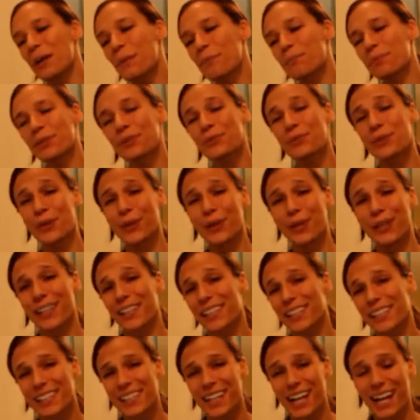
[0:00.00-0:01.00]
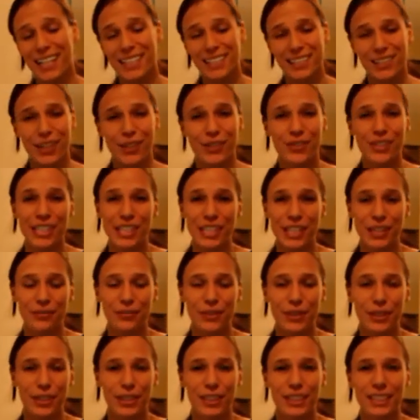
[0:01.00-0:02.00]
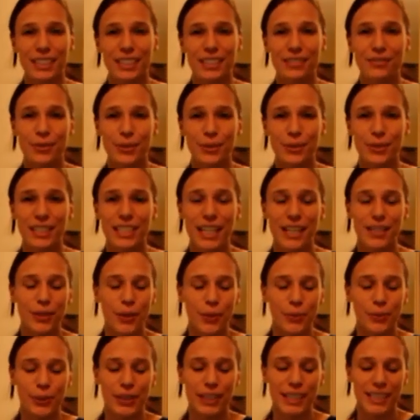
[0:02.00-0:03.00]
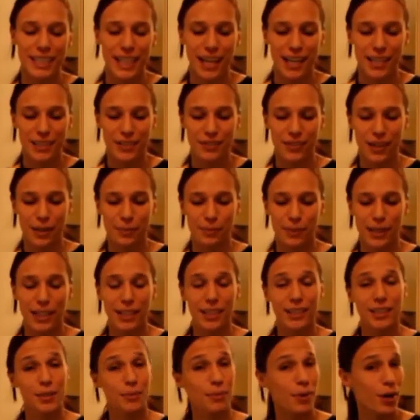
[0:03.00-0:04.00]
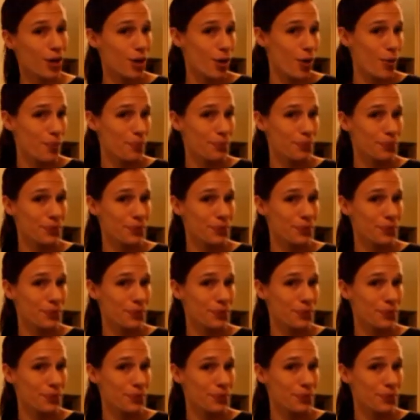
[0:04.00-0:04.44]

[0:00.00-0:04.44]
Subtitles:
before I start reaching for foods that don't really satisfy me tomorrow.